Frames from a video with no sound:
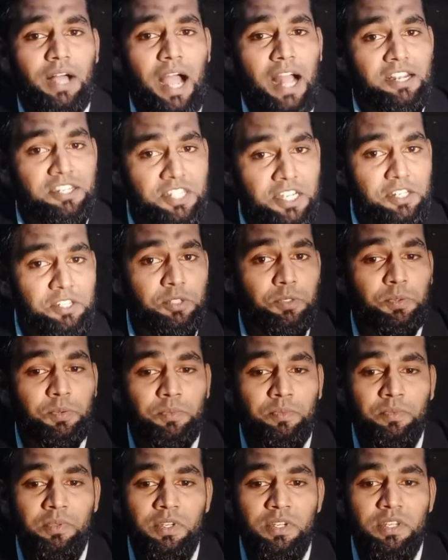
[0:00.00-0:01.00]
I'll tell you.
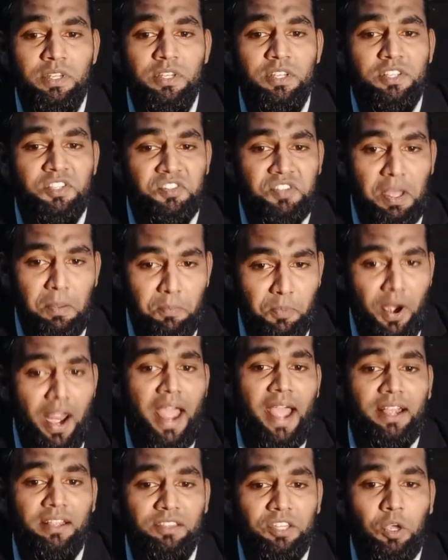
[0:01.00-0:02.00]

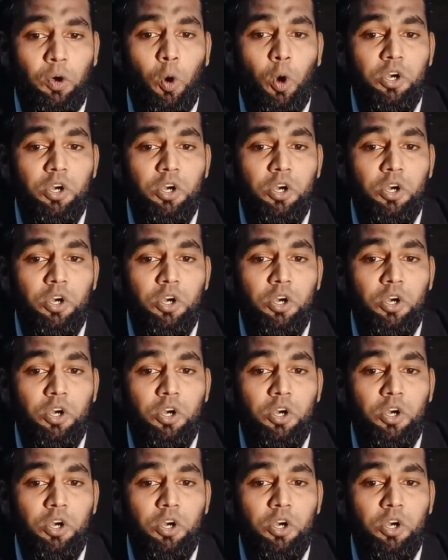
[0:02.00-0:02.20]
Subtract the